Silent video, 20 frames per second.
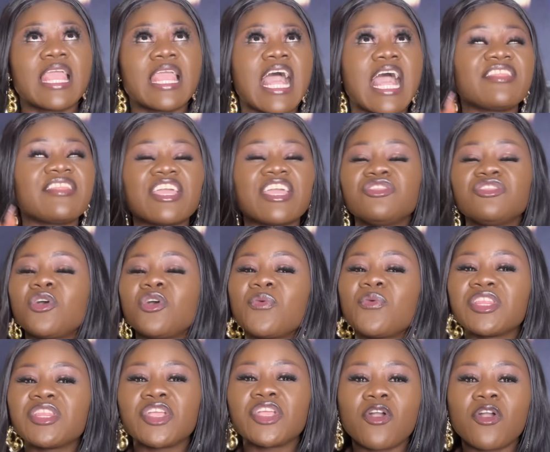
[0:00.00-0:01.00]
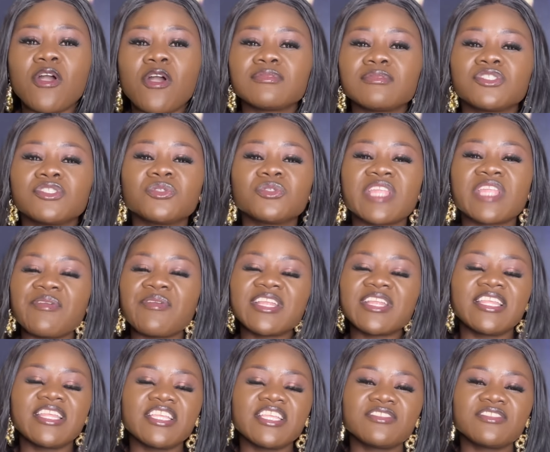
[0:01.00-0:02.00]
And I know when it comes to
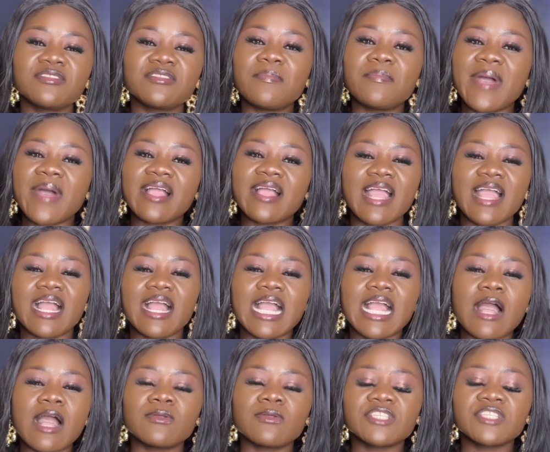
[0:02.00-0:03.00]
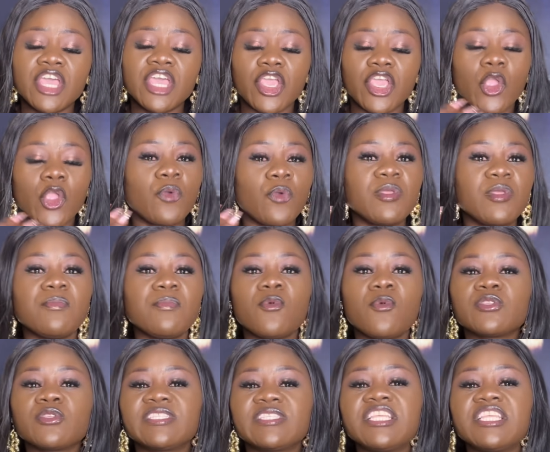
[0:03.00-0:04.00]
directly into the bank account, it will be
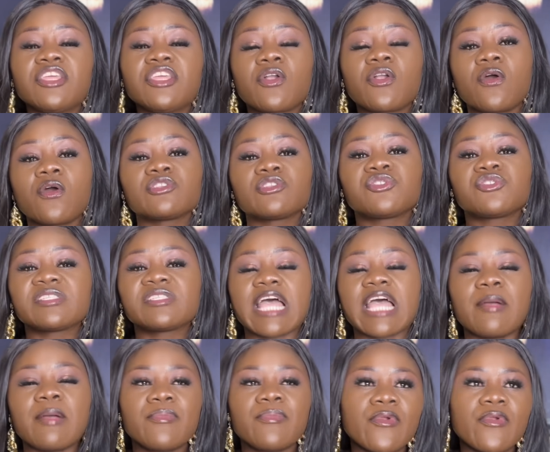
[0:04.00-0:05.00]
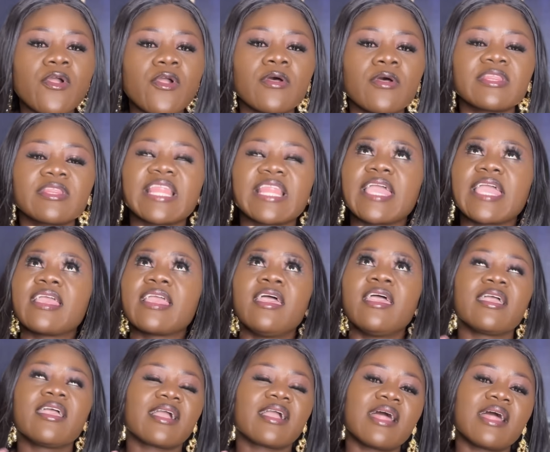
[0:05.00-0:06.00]
mostly the countries abroad like
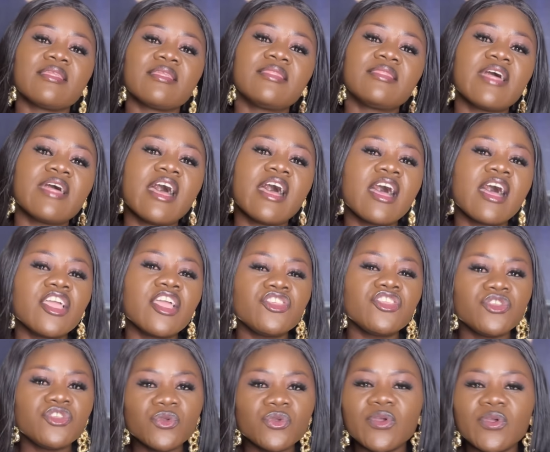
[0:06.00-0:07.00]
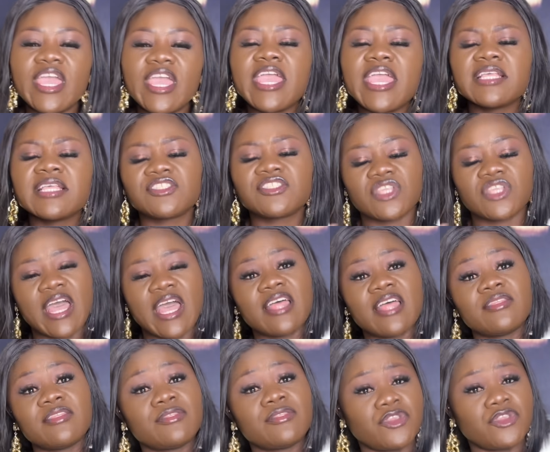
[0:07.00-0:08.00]
Canada, US,
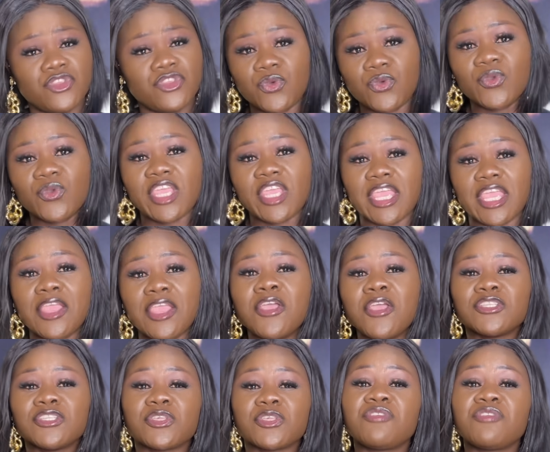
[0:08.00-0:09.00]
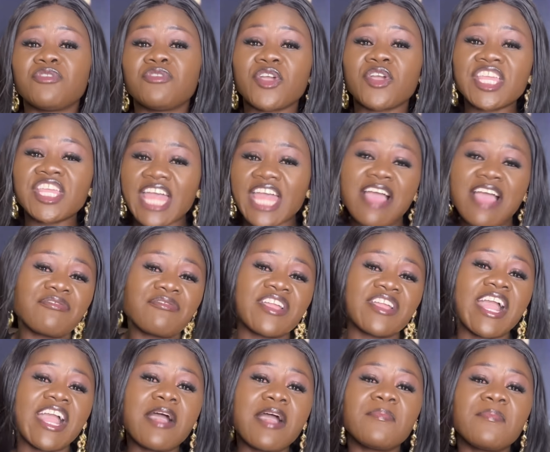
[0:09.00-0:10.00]
and the UK. So if you're in
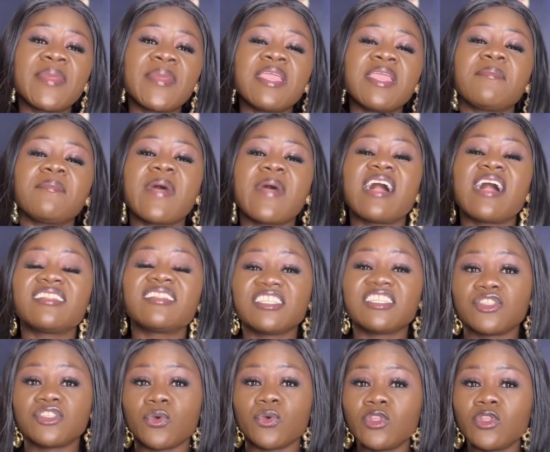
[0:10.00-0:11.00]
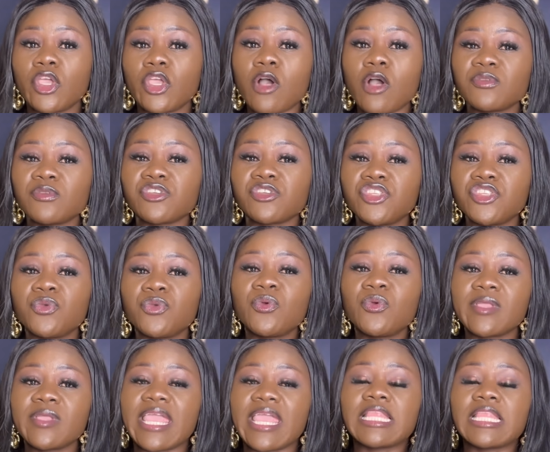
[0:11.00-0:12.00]
Africa, PayPal is the only option you will
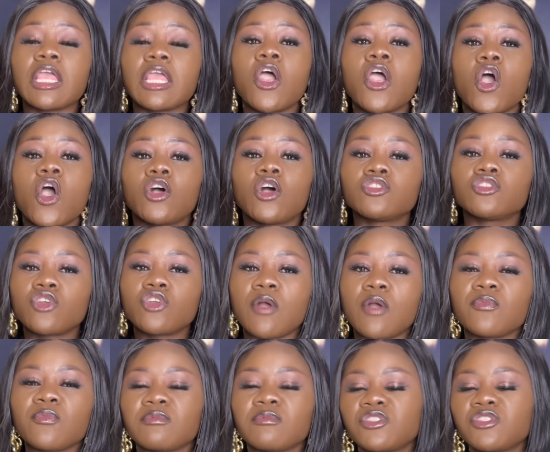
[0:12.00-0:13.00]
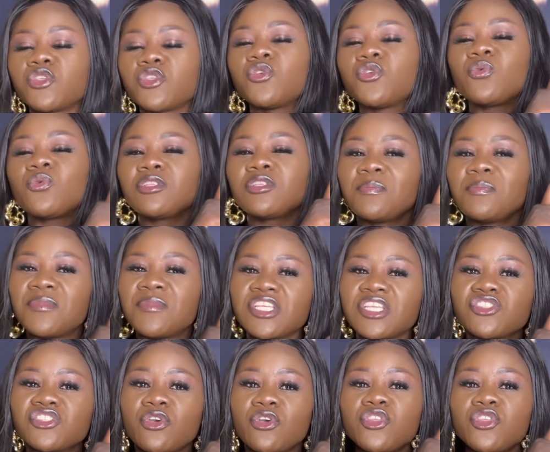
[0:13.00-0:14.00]
get on Gumroad. So you want to make
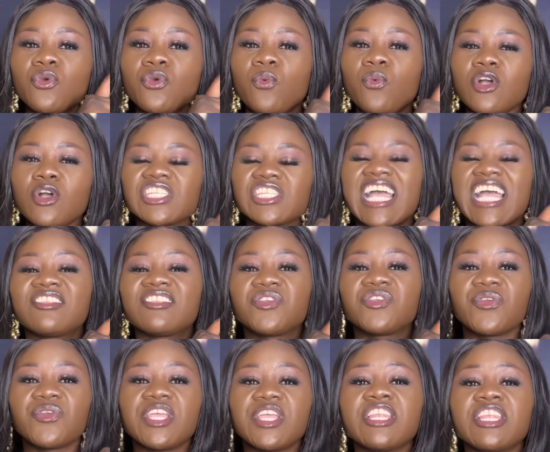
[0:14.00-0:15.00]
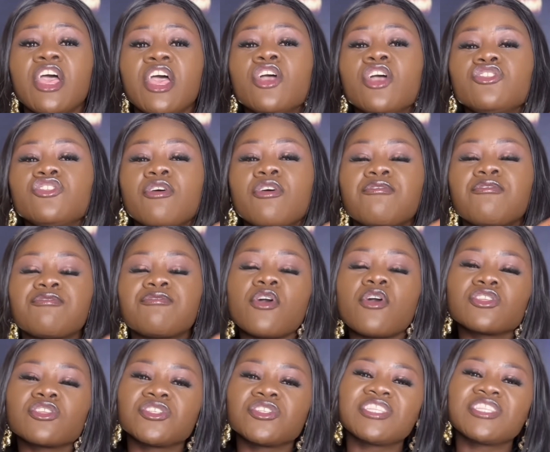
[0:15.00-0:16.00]
sure you watch and create your
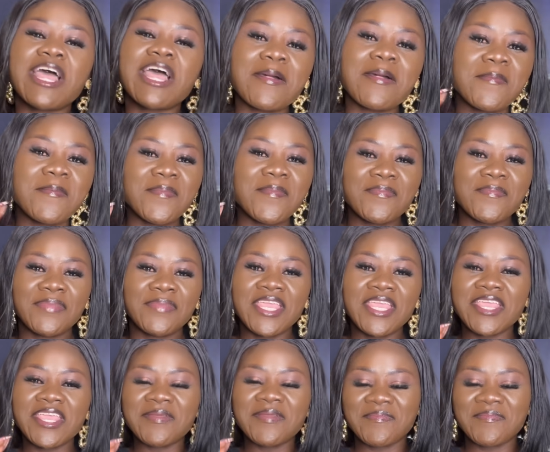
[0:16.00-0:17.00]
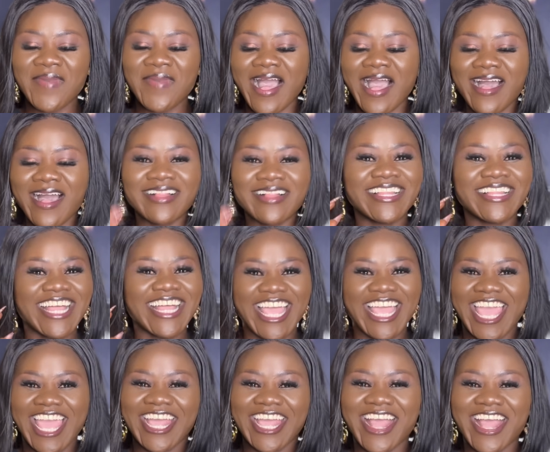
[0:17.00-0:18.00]
functional PayPal
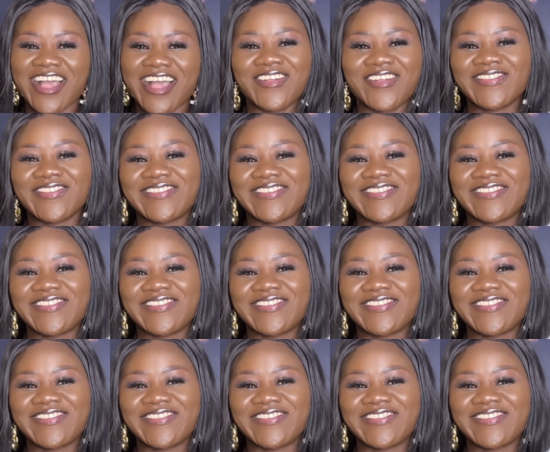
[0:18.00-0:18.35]
account.